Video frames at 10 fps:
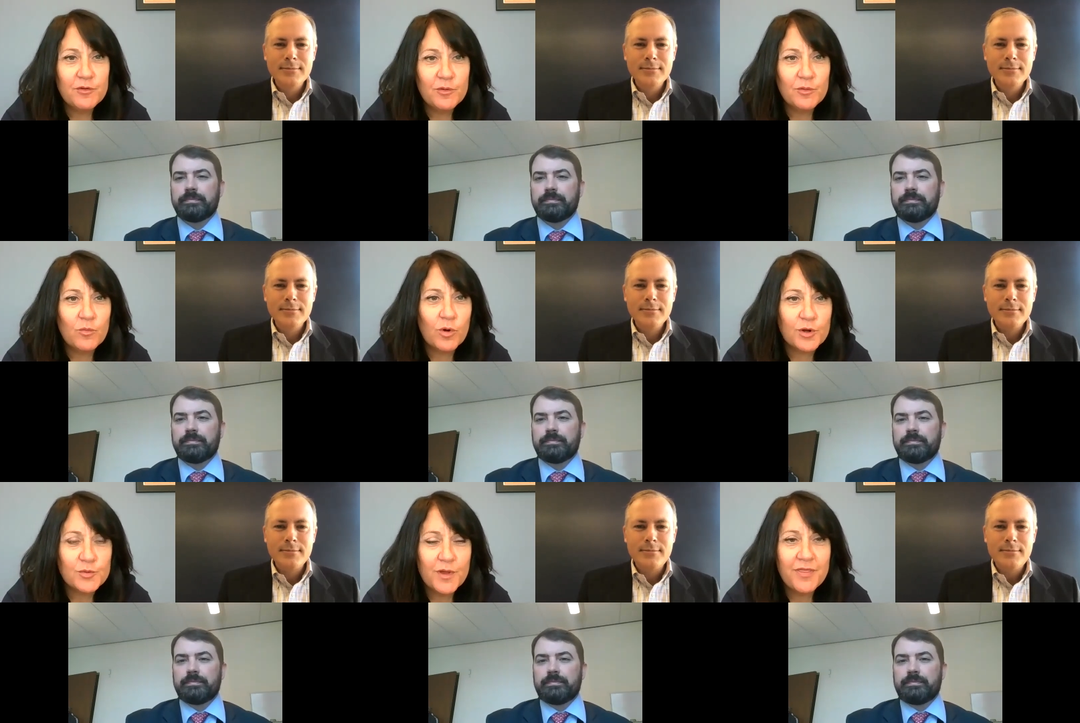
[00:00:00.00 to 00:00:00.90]
Speaker 1: who worked
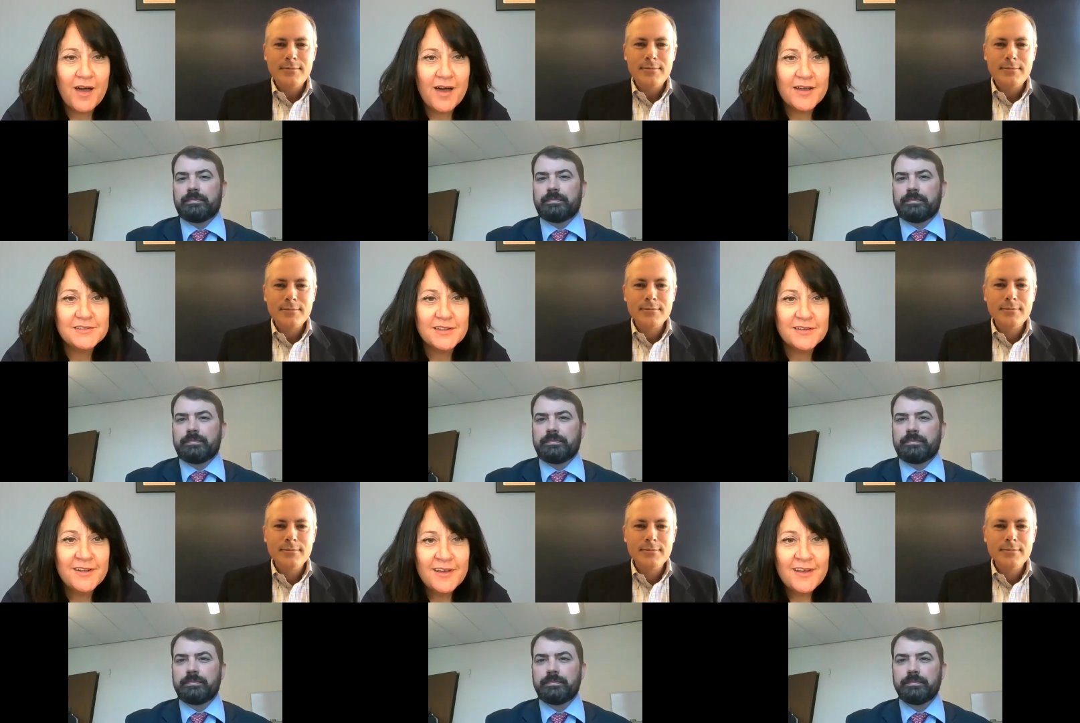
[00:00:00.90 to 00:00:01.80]
with us and
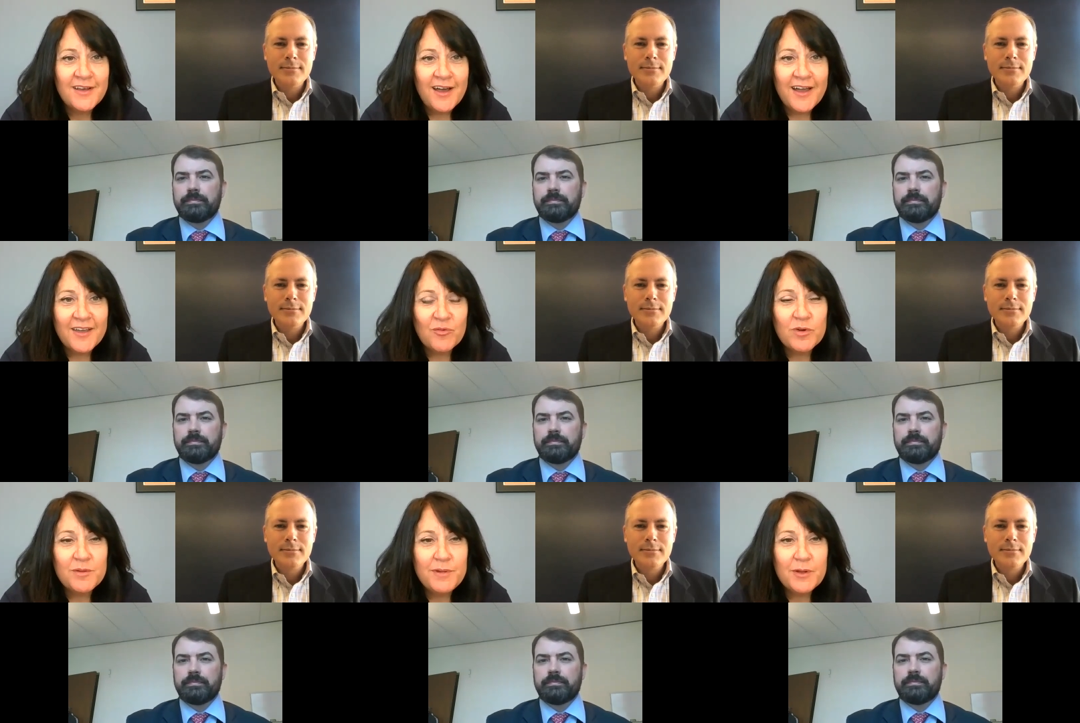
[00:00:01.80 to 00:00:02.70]
I
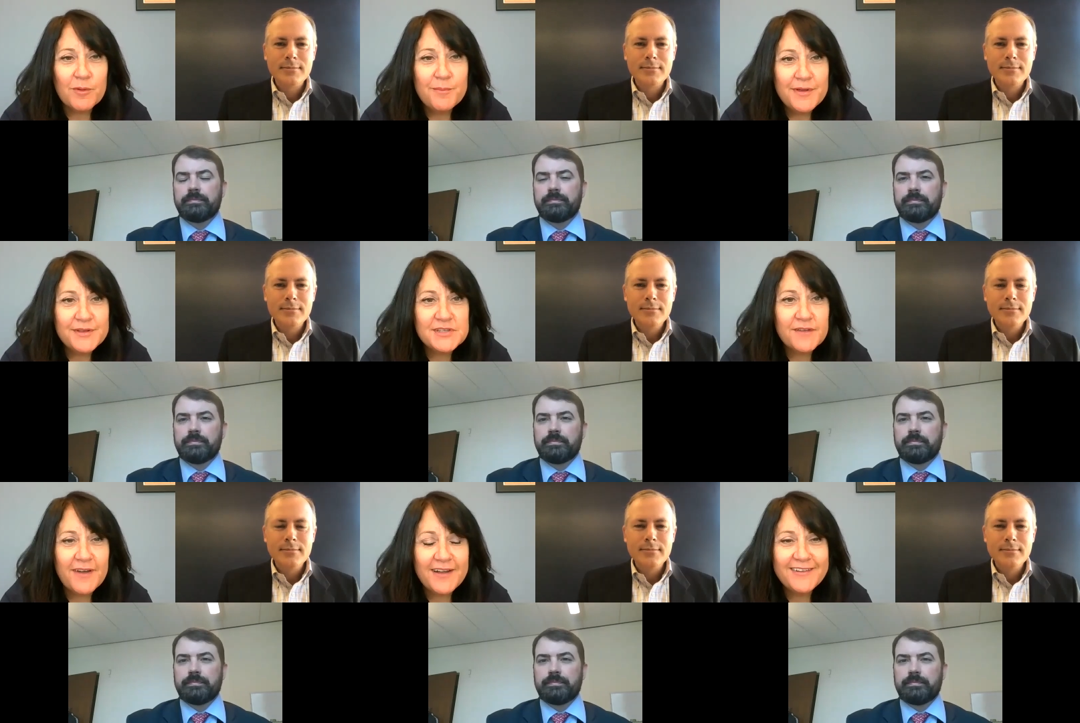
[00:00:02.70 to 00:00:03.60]
would be remiss if
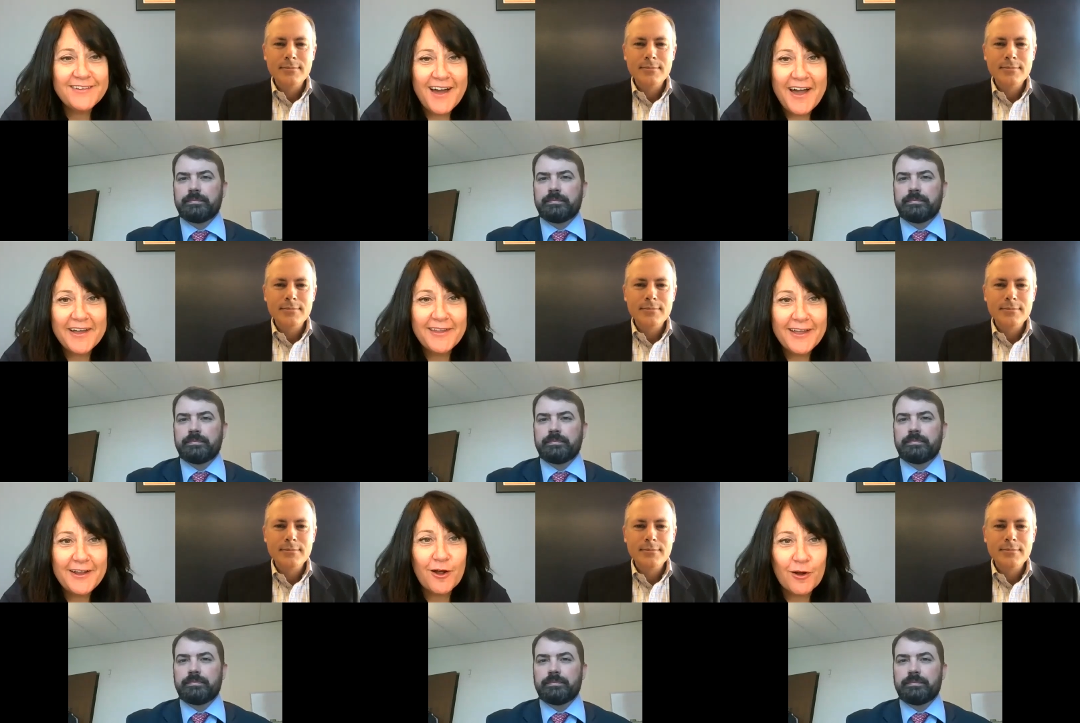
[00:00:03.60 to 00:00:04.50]
I didn't
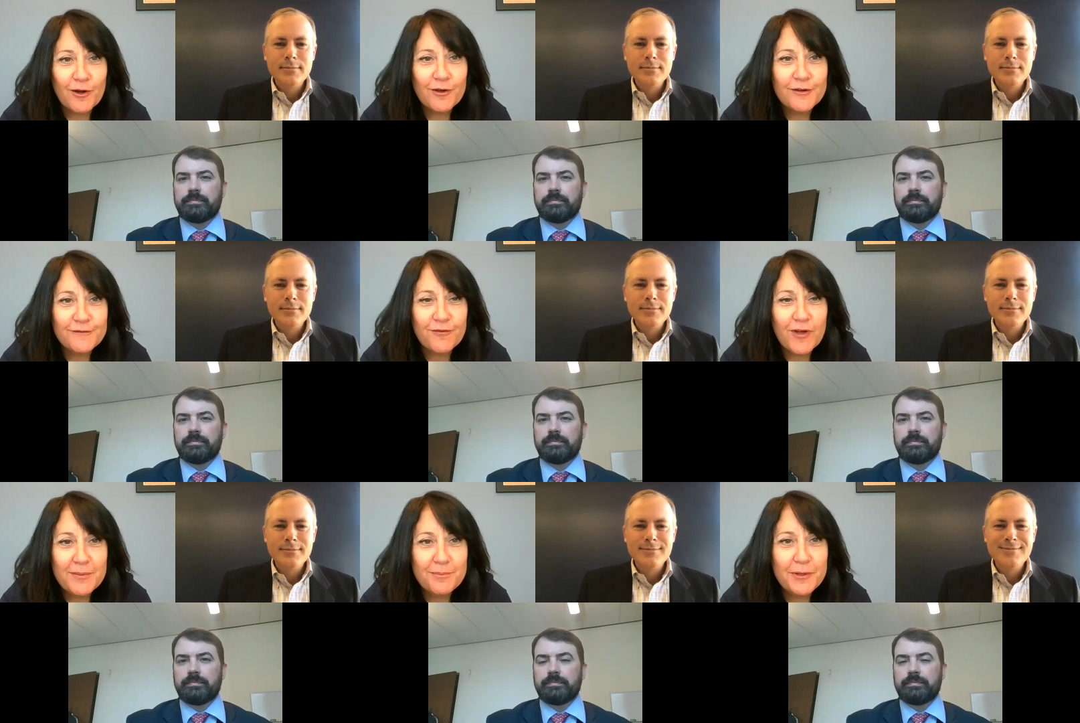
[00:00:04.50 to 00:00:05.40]
highlight our good
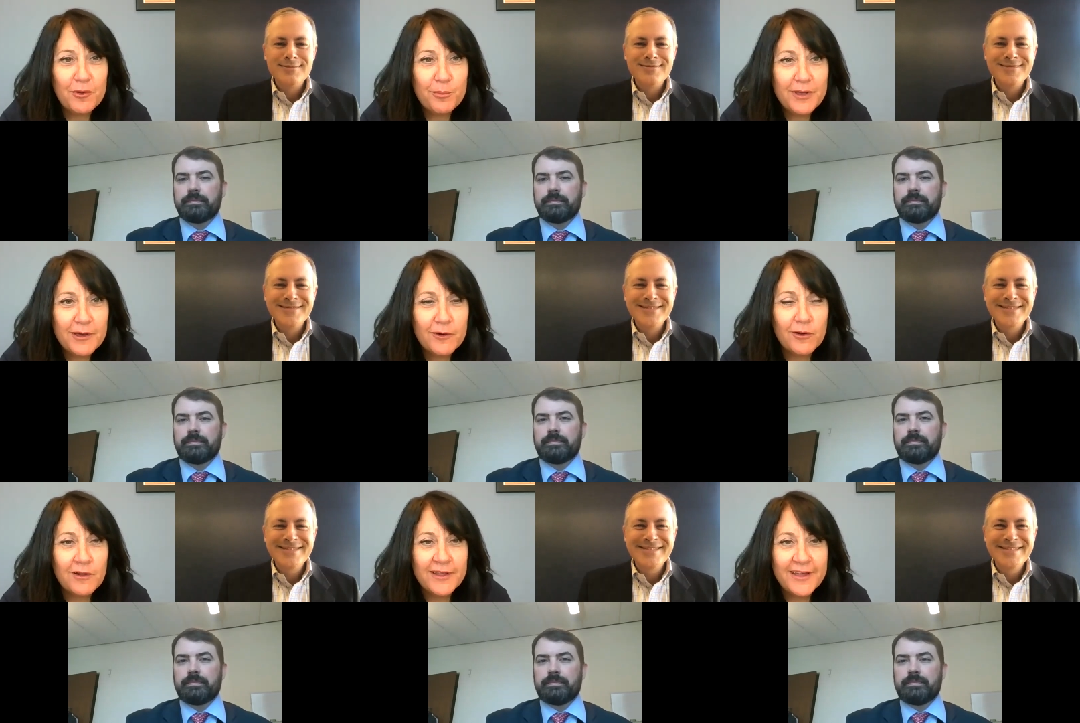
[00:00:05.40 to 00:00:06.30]
friend Bill
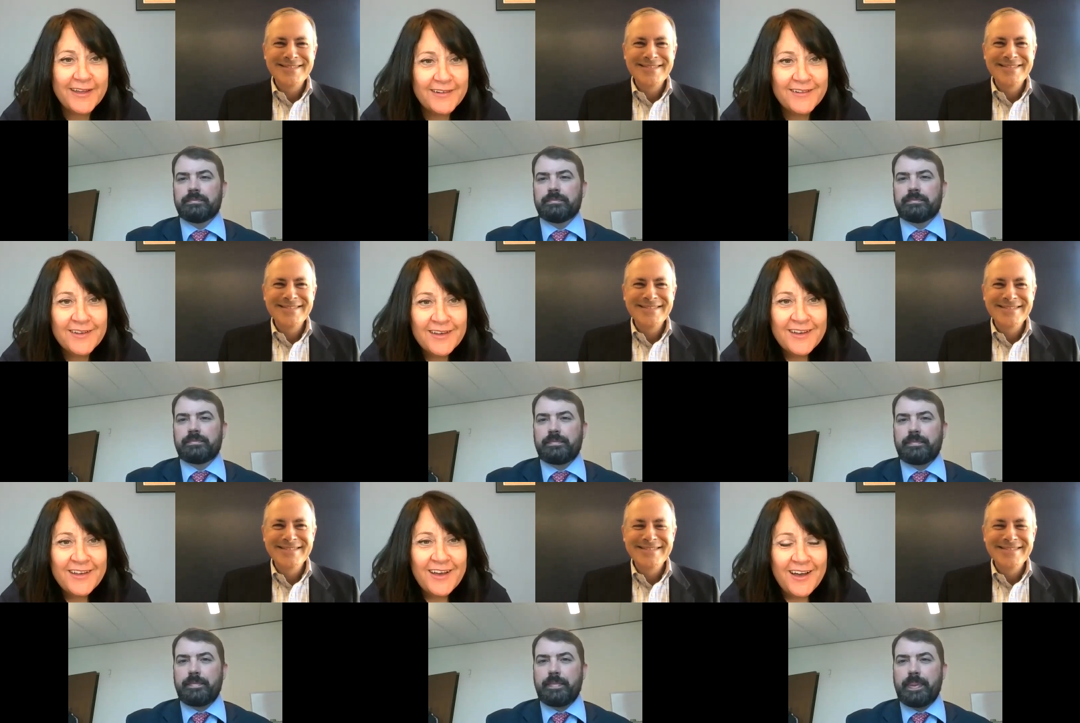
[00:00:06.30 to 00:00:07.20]
Beagle and
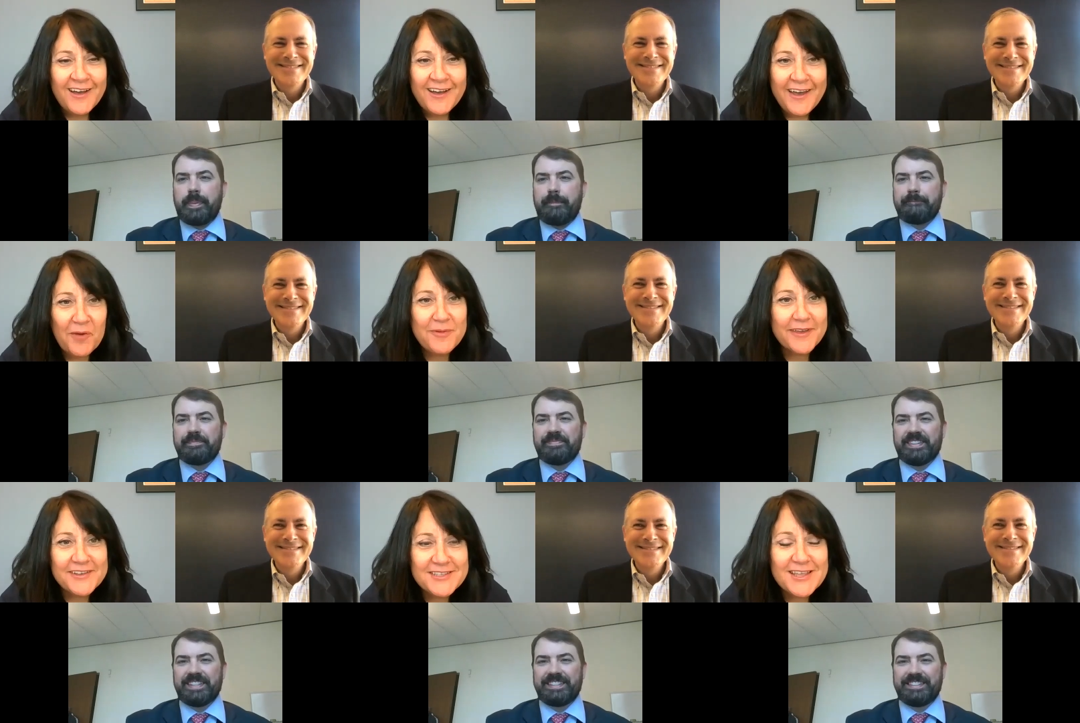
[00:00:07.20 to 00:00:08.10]
uh, helping
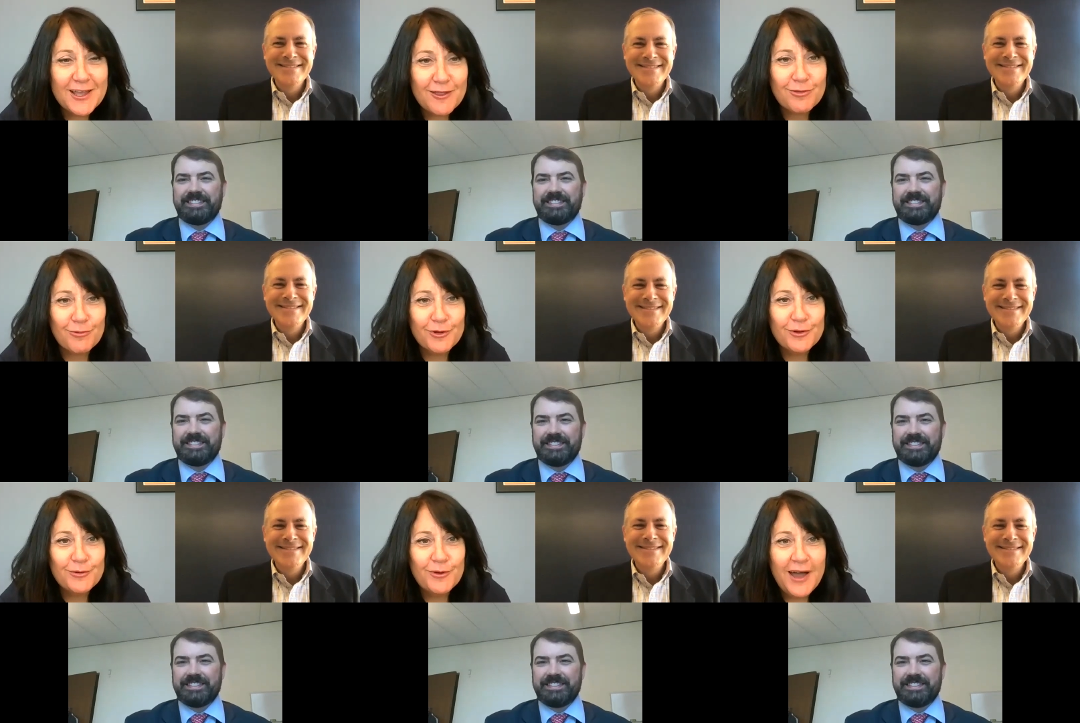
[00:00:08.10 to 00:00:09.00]
us think
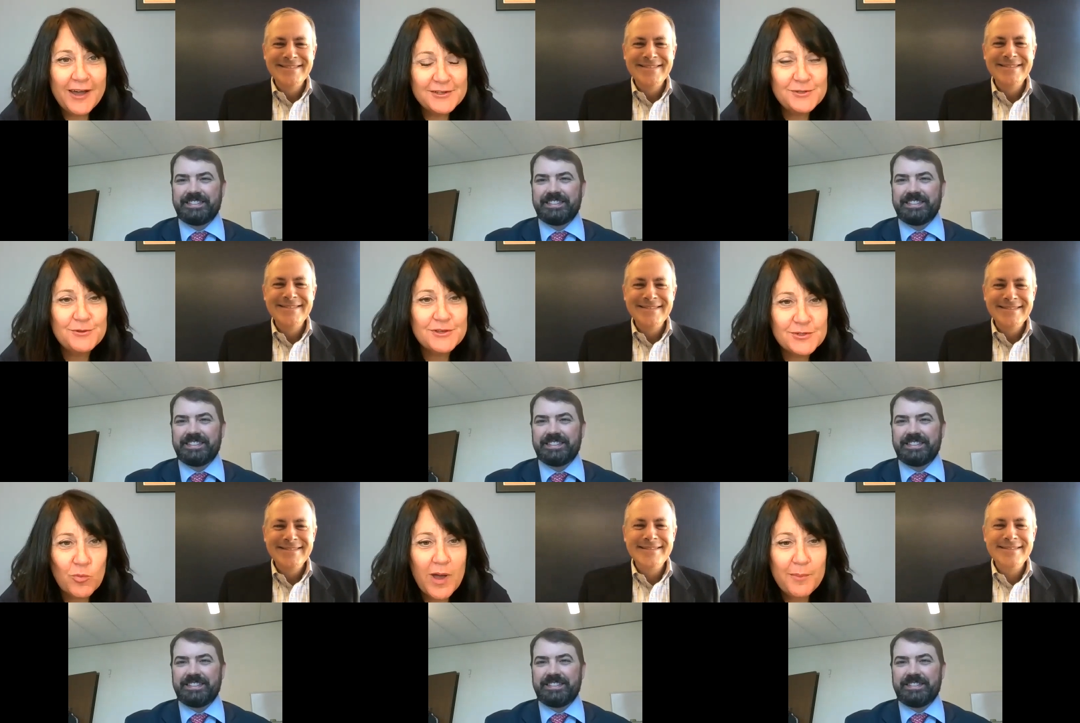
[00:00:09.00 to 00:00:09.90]
through how to do this
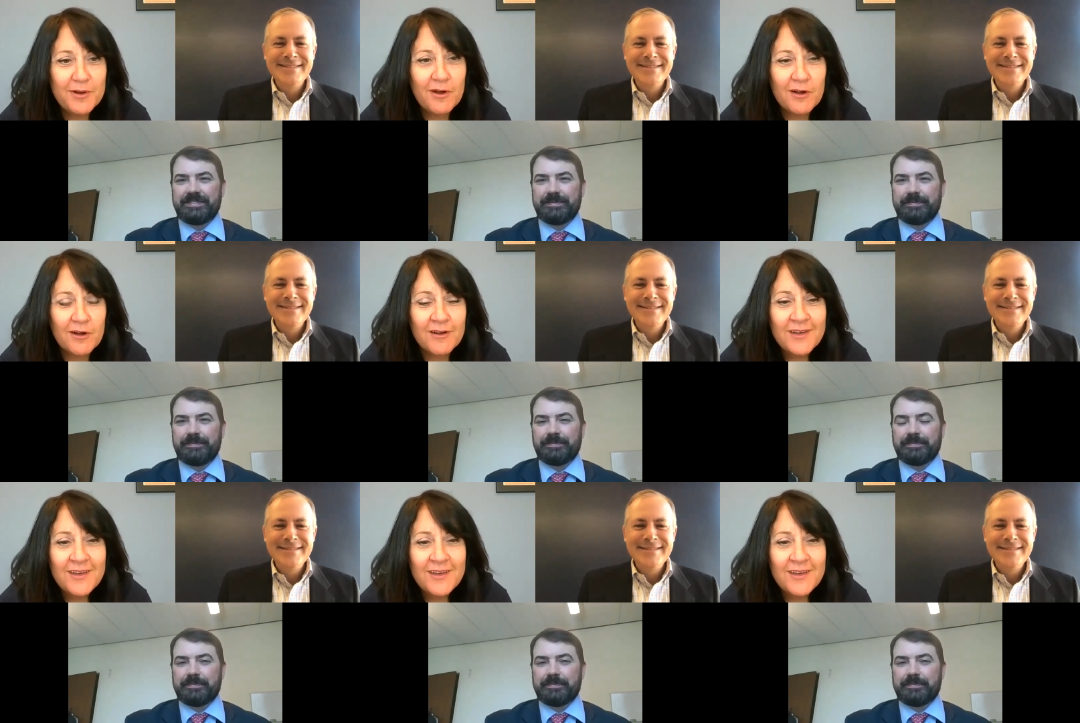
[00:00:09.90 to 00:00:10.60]
webinar.